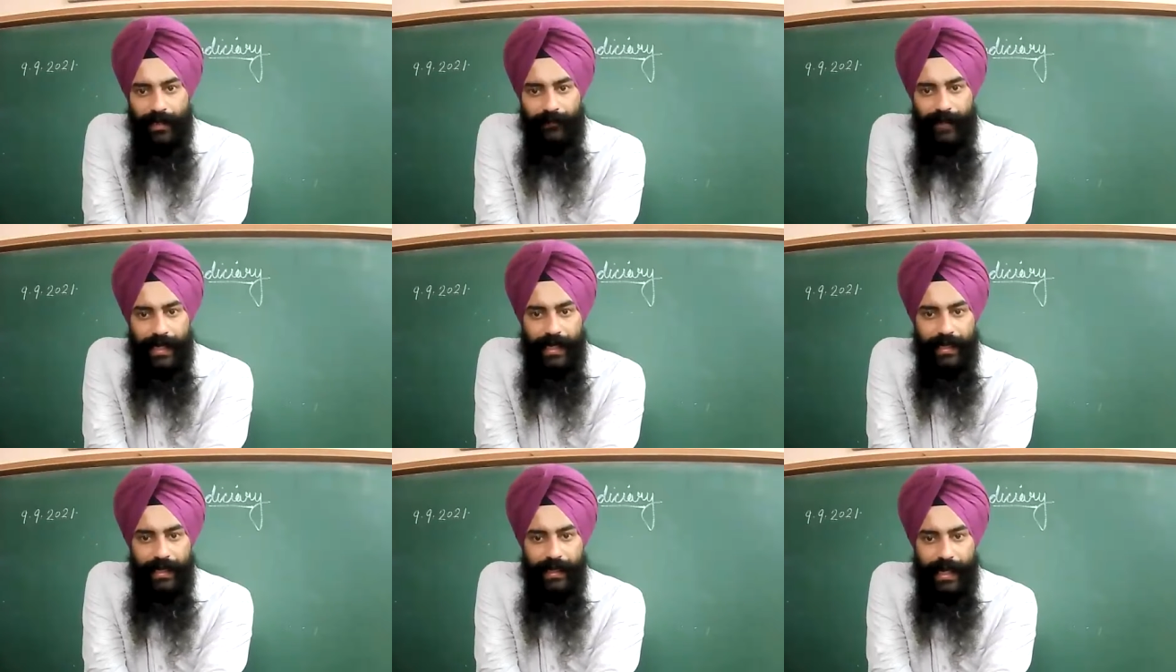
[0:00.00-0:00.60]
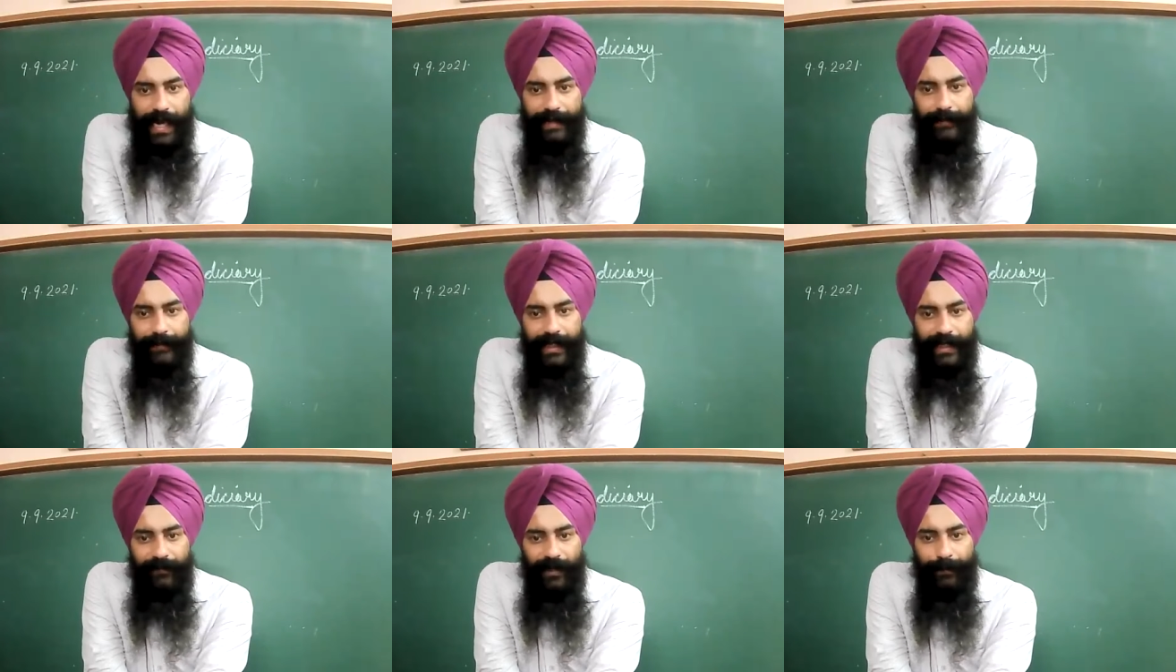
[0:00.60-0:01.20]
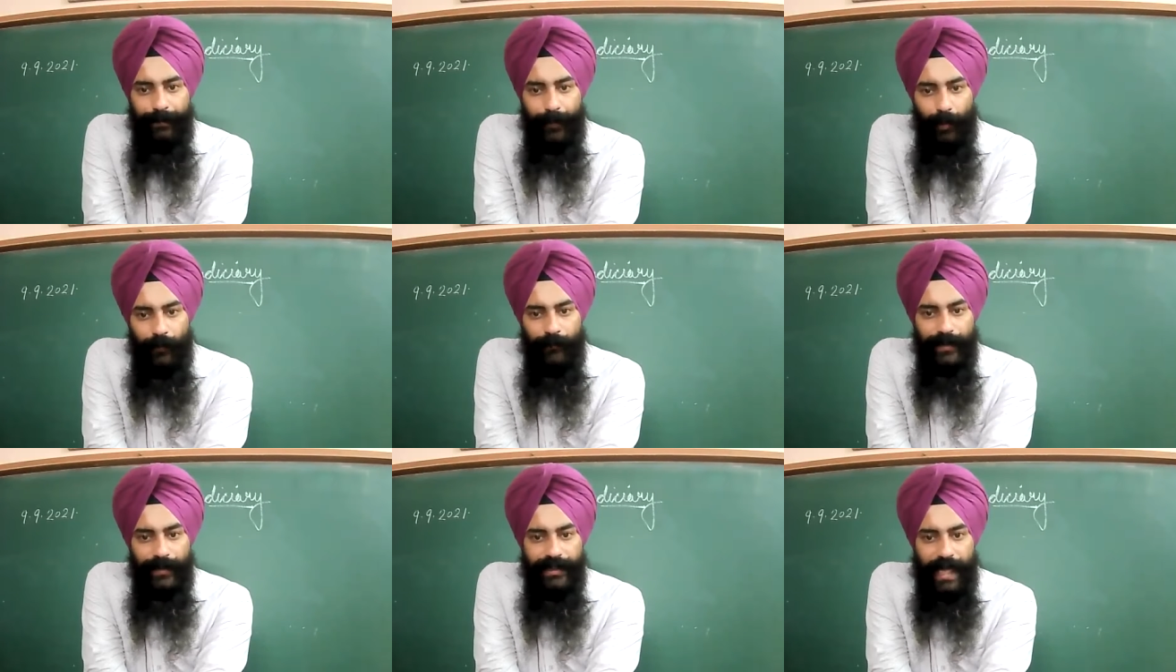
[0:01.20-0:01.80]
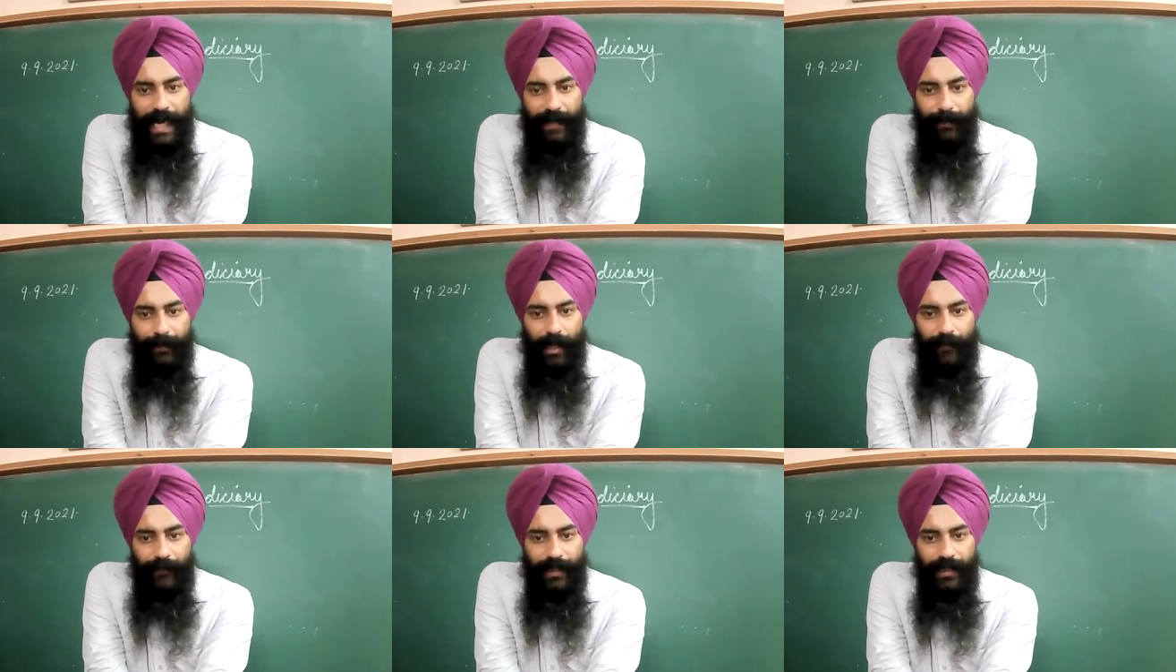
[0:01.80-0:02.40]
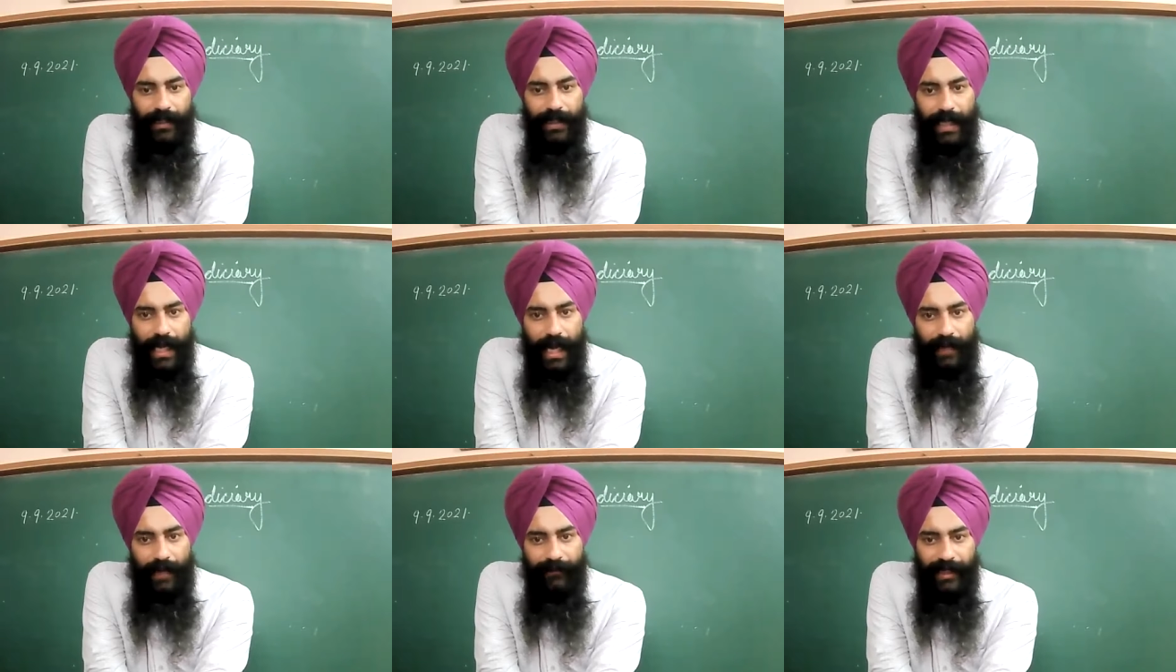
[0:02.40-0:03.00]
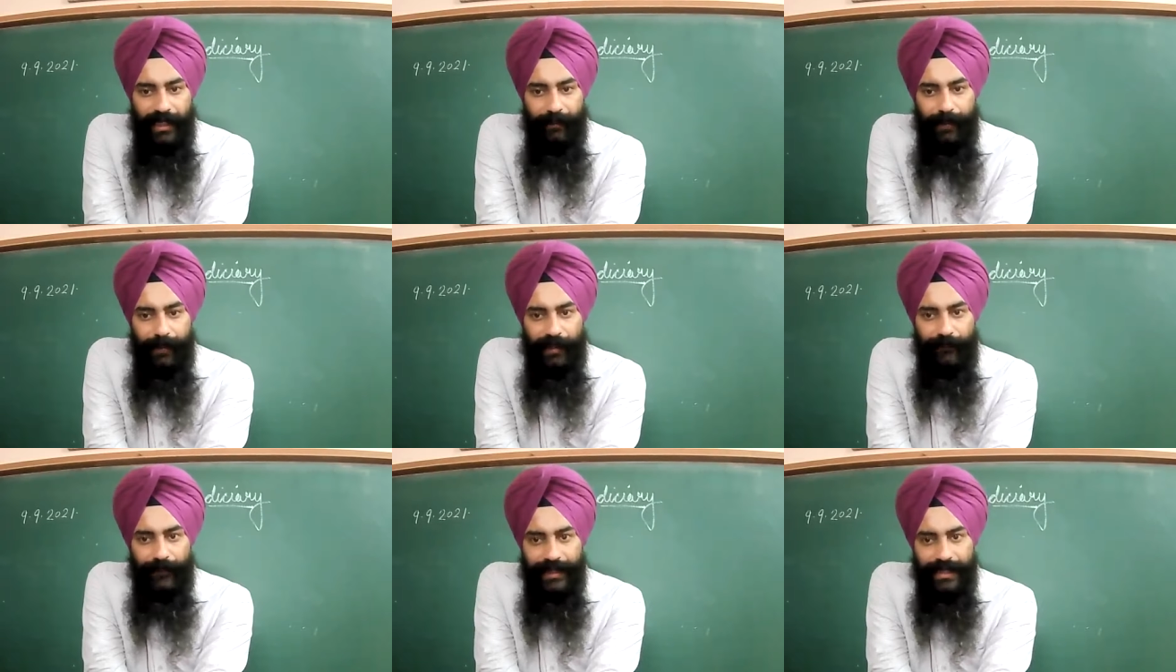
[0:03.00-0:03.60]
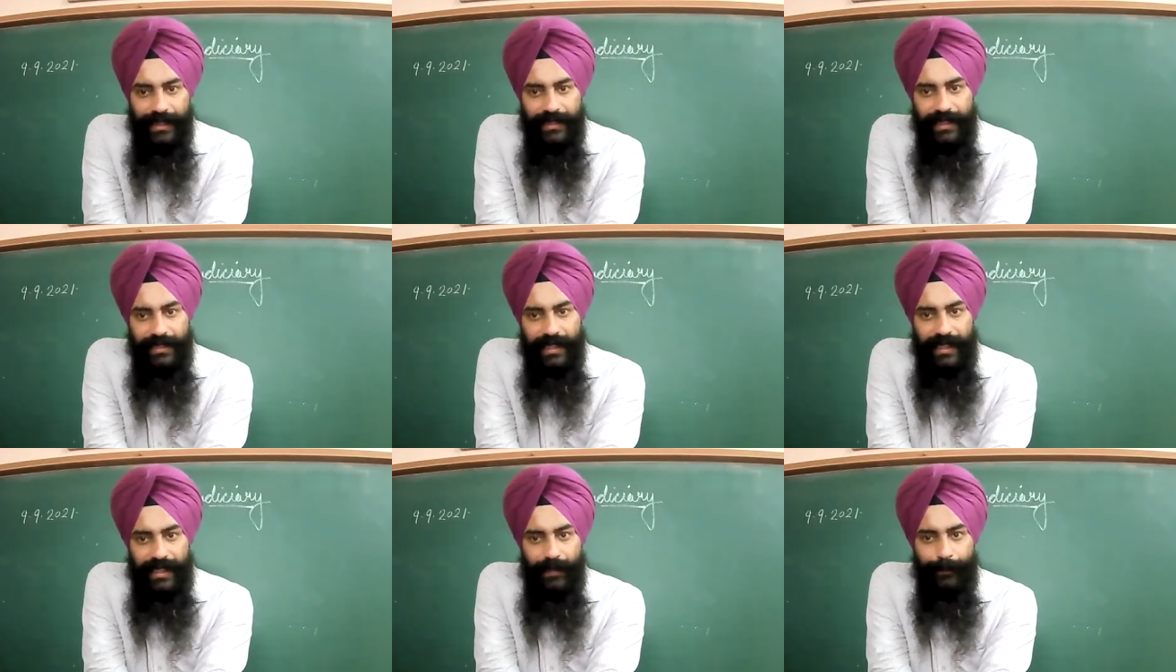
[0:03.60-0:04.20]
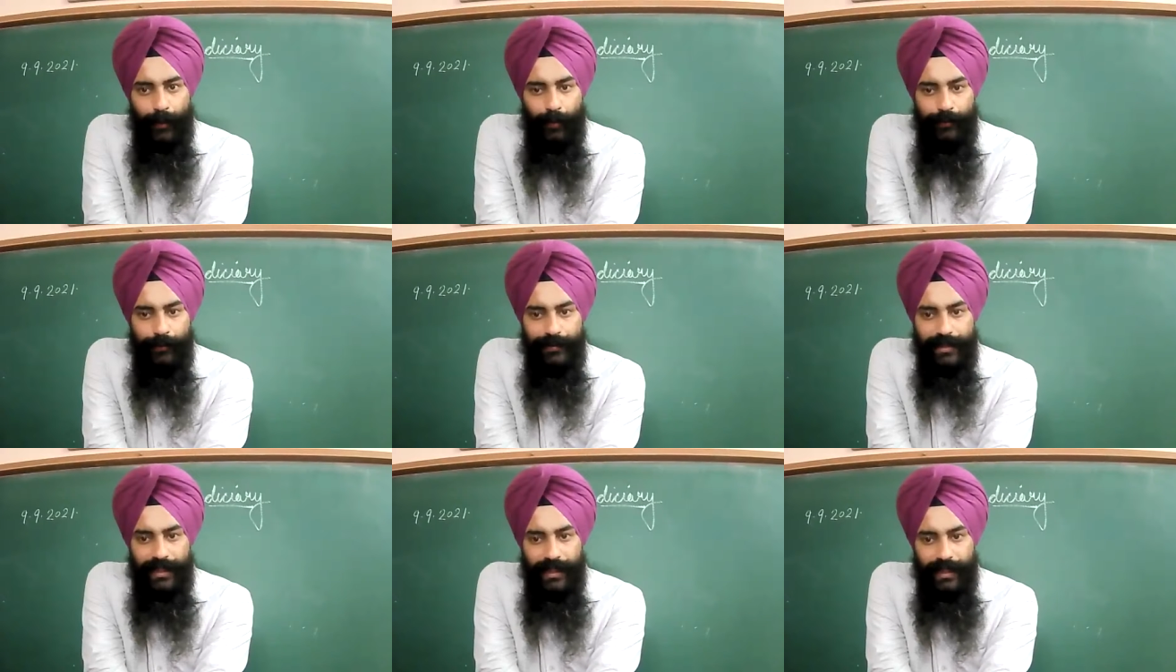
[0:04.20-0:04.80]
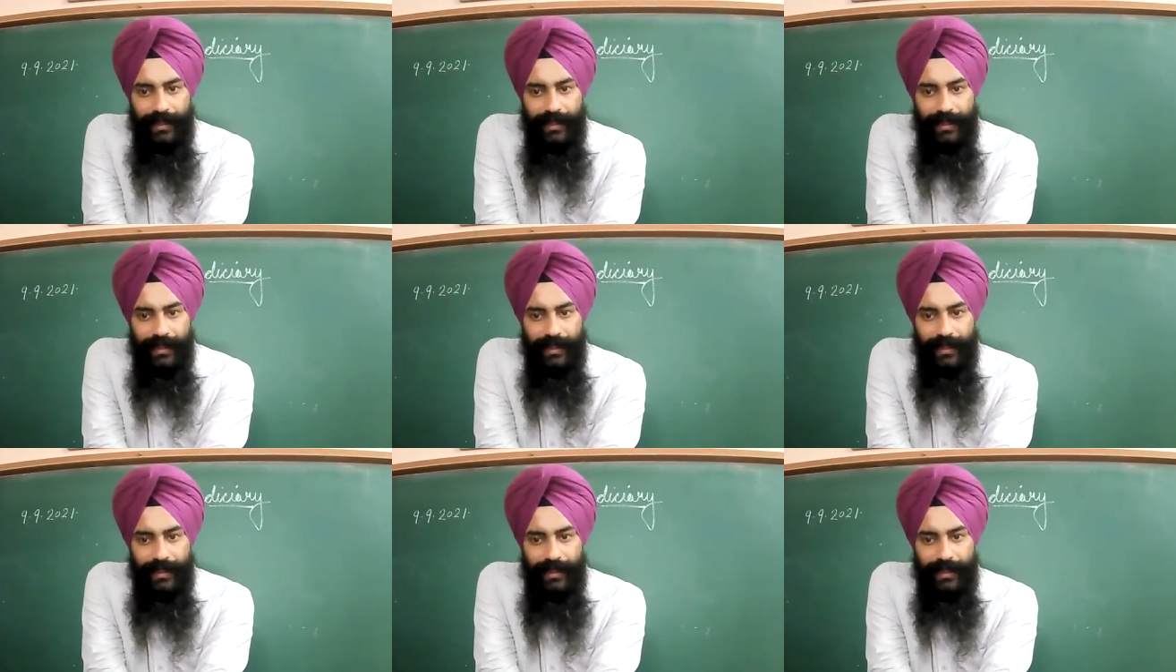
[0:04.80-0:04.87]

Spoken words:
When a crime it will prove with the help of available witnesses and the proofs,